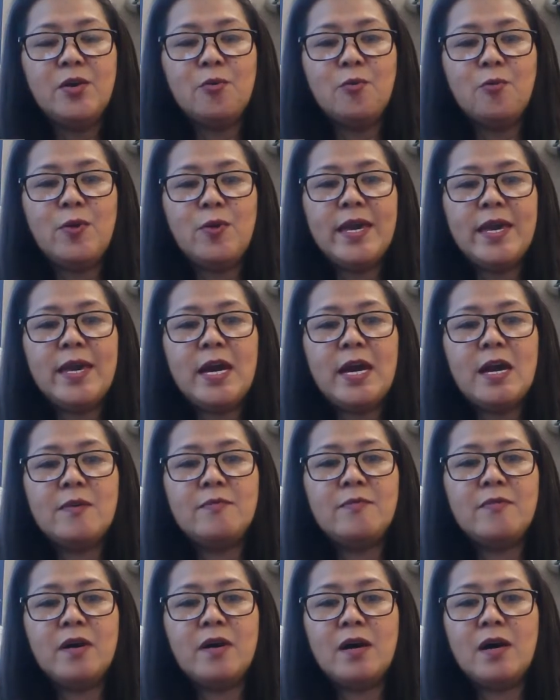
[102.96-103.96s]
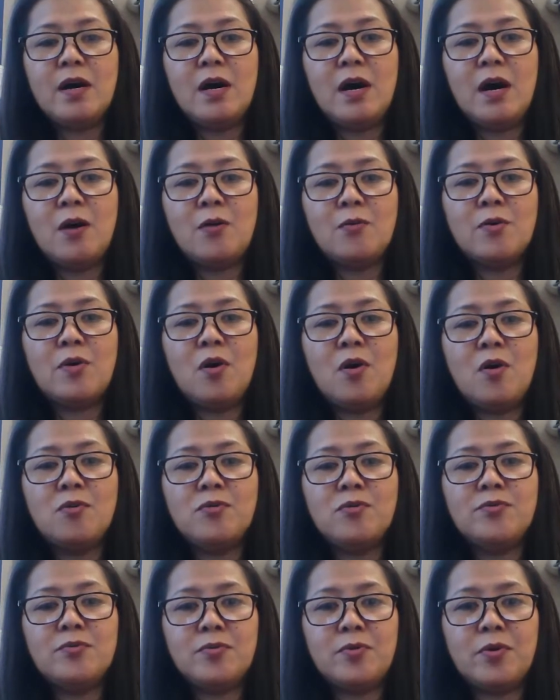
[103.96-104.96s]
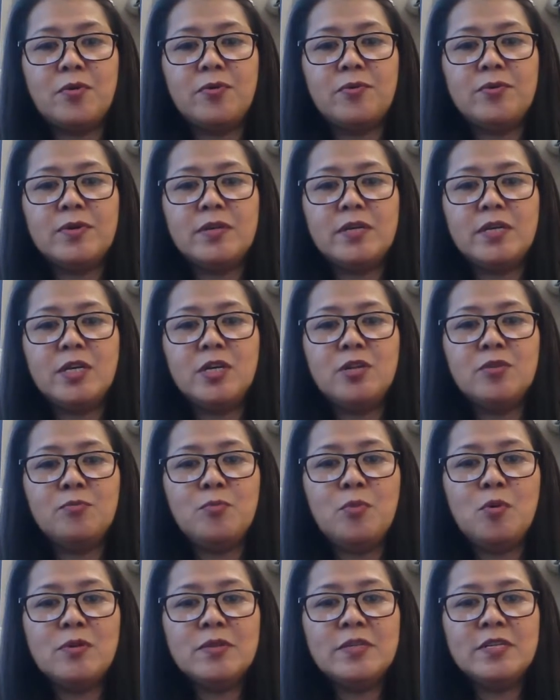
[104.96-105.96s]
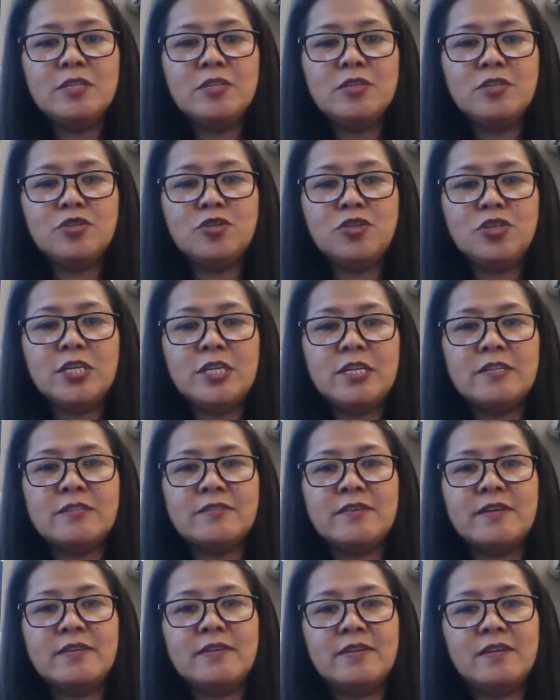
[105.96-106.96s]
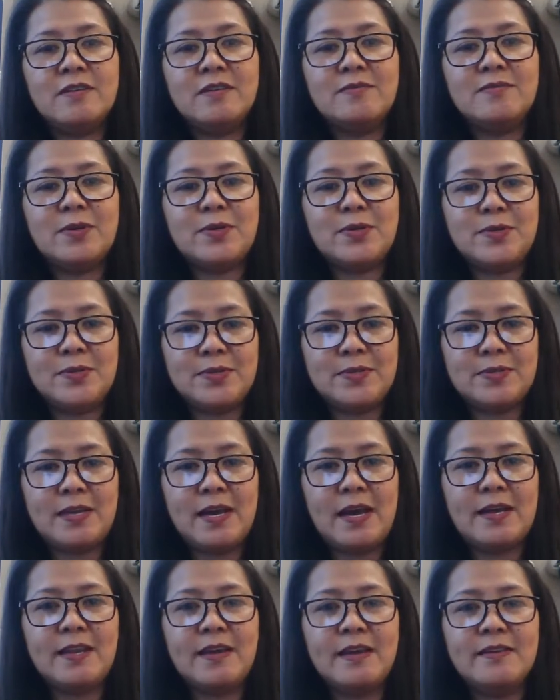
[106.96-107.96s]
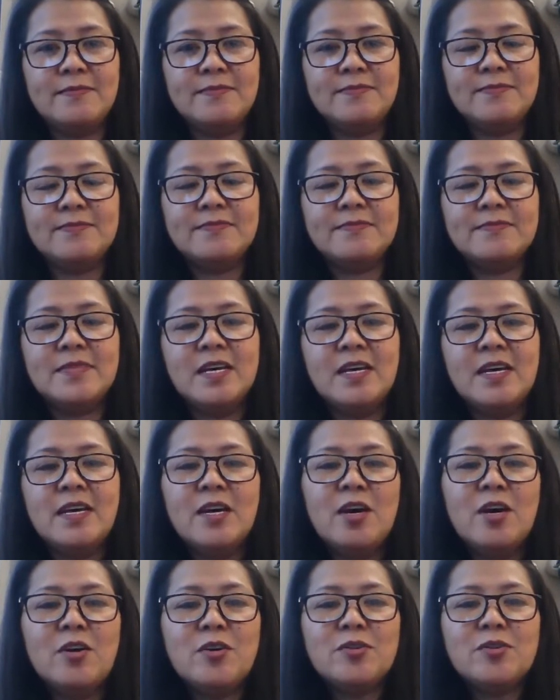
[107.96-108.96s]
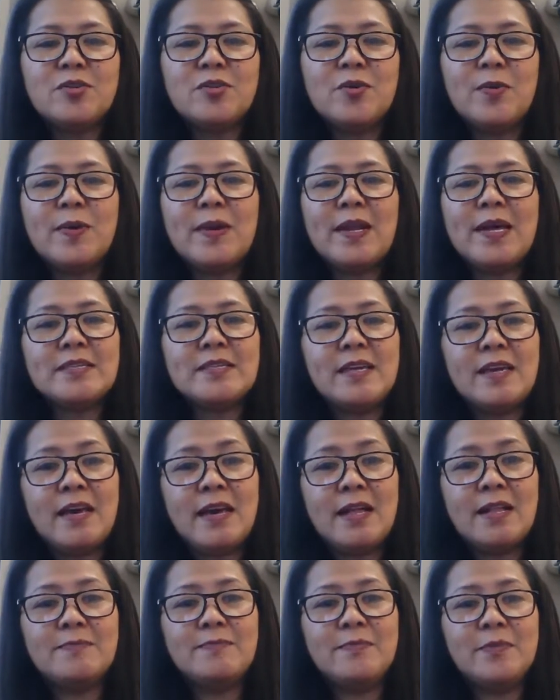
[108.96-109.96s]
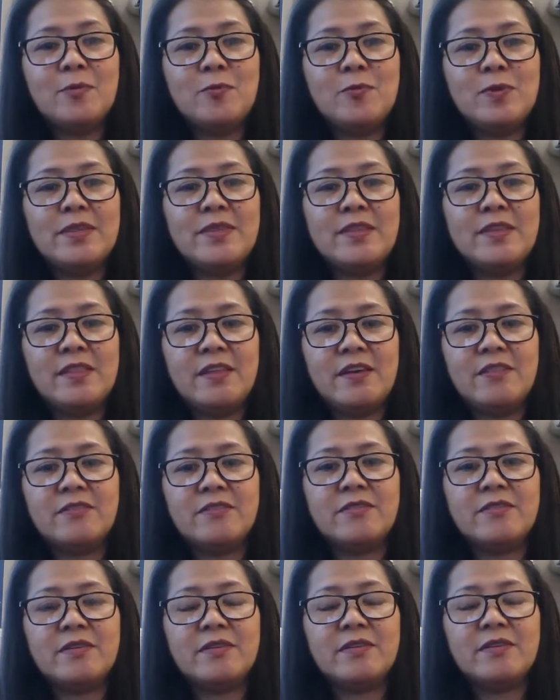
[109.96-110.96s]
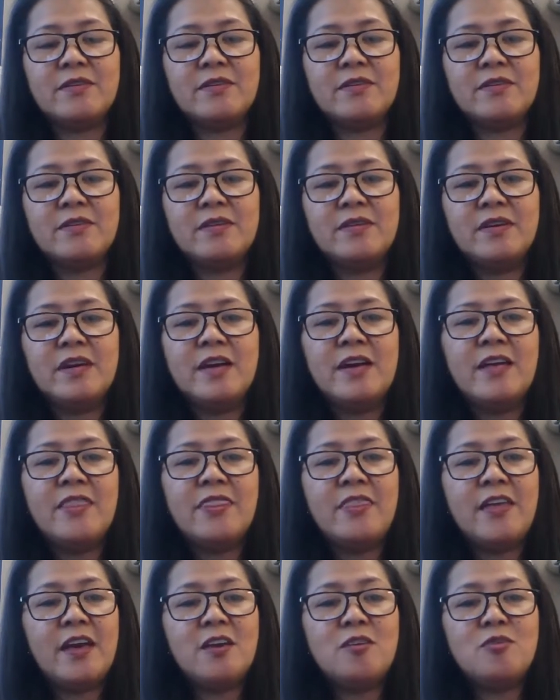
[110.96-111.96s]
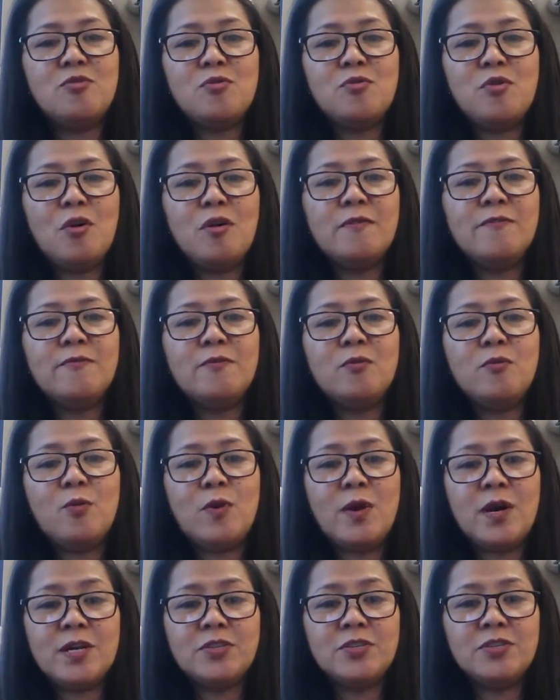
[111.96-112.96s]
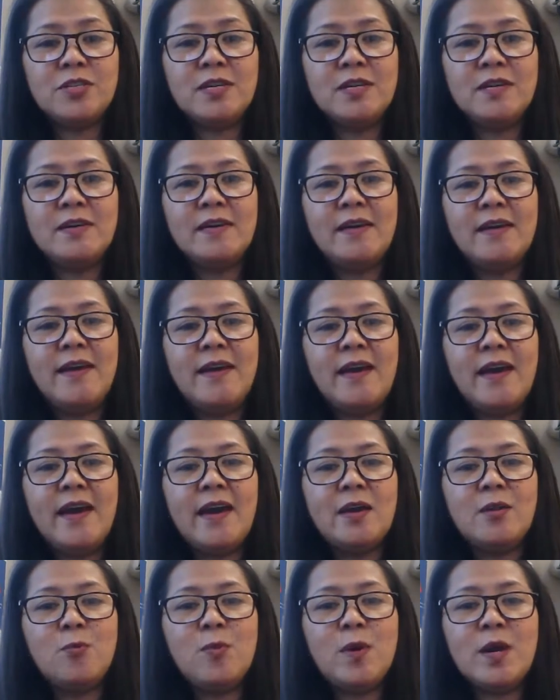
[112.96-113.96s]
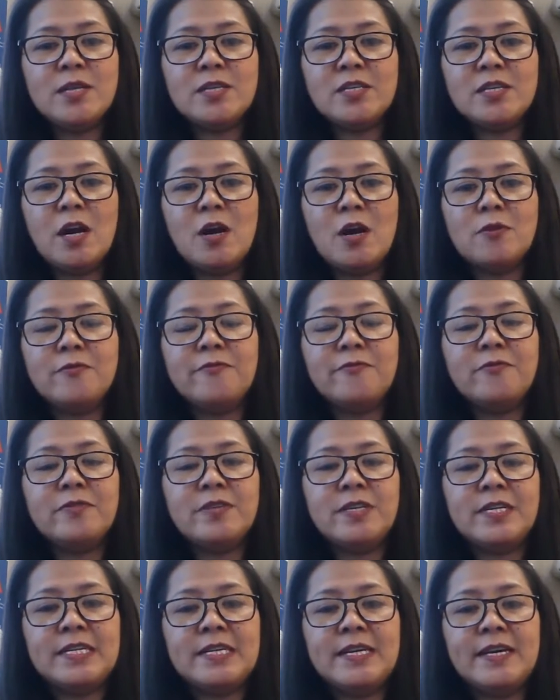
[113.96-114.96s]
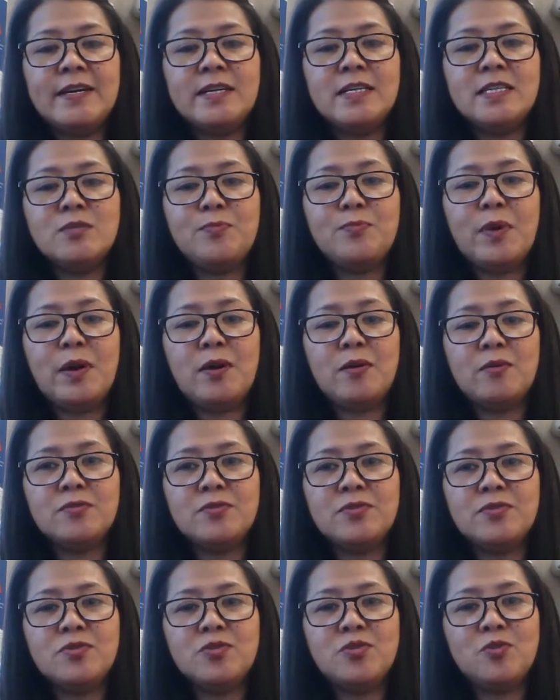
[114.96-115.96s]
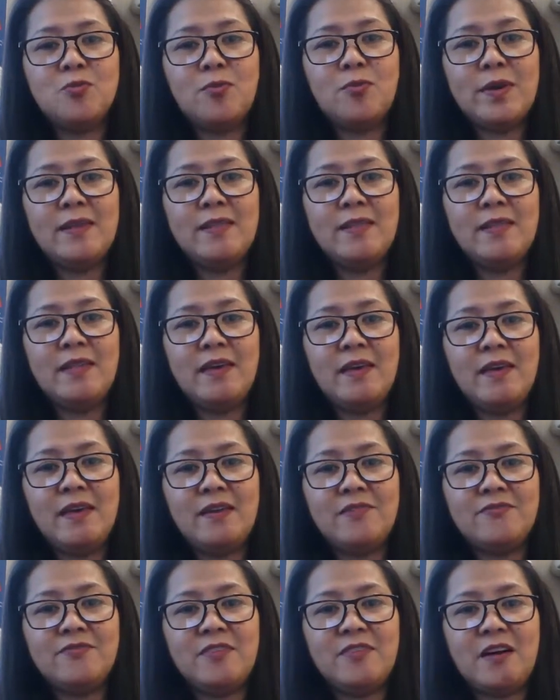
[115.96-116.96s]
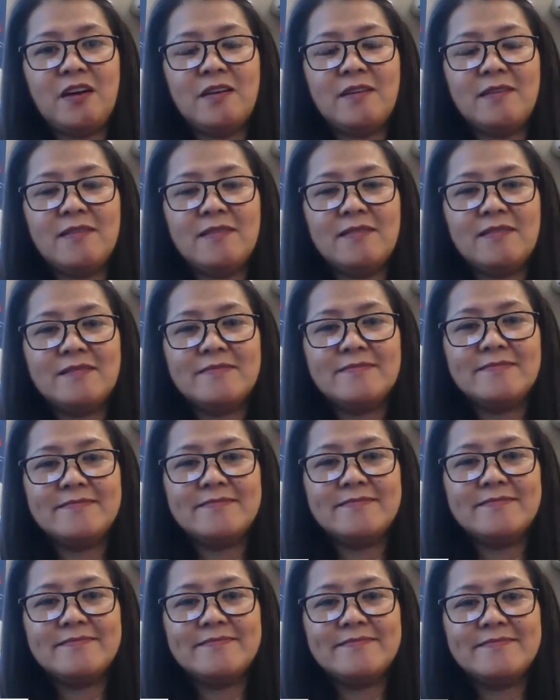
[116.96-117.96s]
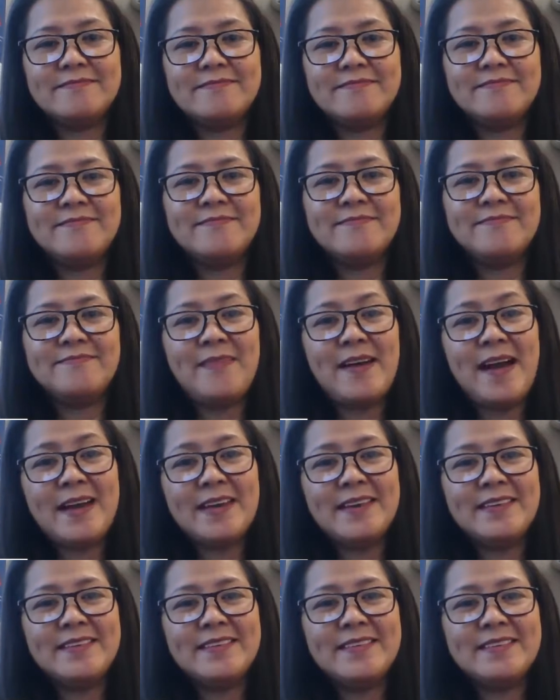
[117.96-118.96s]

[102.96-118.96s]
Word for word: We have our own role in molding the children of our society. So let's help one another. Thank you all for watching and watch out for the next post to win a gift card. Bye.